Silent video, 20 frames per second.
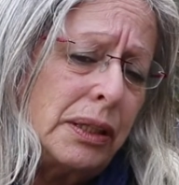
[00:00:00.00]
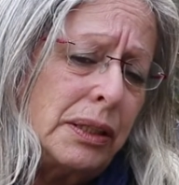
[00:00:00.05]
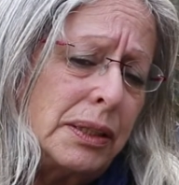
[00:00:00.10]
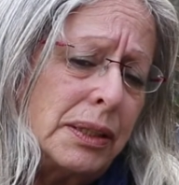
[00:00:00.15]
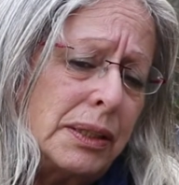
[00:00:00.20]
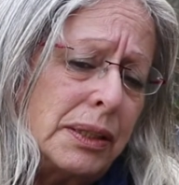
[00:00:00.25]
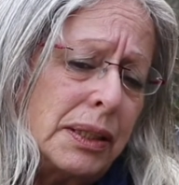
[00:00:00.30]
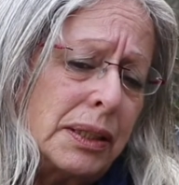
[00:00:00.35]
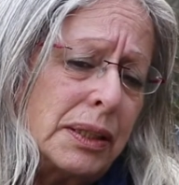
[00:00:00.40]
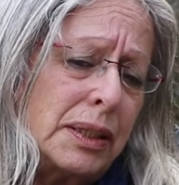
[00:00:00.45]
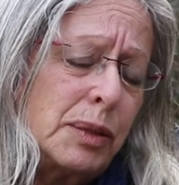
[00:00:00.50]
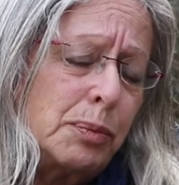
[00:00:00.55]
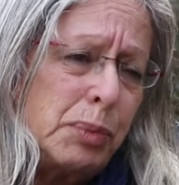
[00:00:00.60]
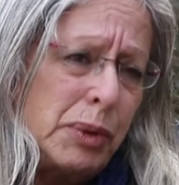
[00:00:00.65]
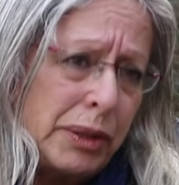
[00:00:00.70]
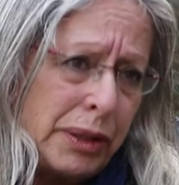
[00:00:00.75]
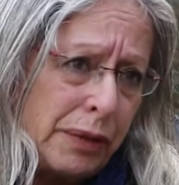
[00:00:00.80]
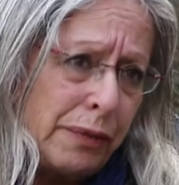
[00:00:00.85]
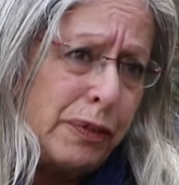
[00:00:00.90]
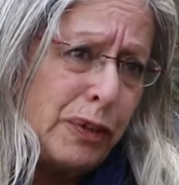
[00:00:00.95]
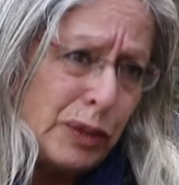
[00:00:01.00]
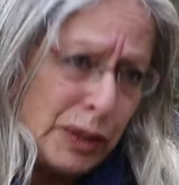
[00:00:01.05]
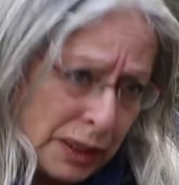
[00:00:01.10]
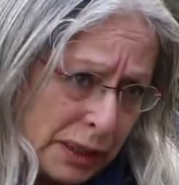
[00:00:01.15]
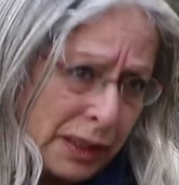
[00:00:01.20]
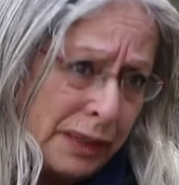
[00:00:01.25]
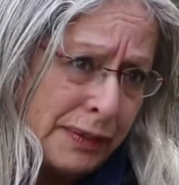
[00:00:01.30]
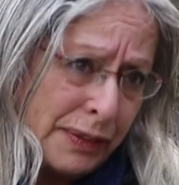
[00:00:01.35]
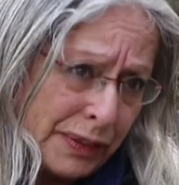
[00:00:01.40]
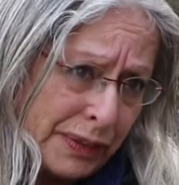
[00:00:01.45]
is the experience
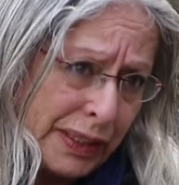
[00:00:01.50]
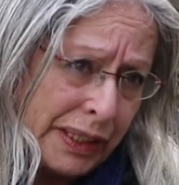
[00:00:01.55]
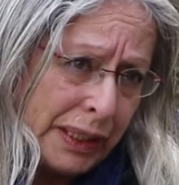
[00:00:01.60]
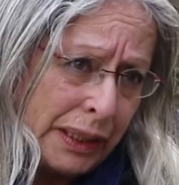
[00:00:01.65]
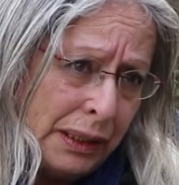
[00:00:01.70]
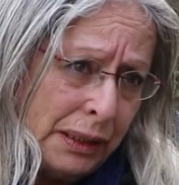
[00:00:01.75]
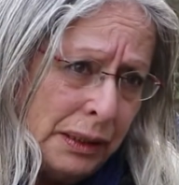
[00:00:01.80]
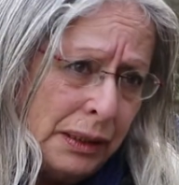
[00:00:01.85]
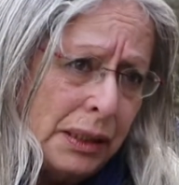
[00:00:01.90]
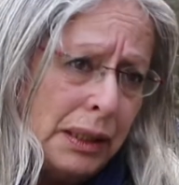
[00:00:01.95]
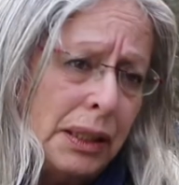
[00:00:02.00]
of Israel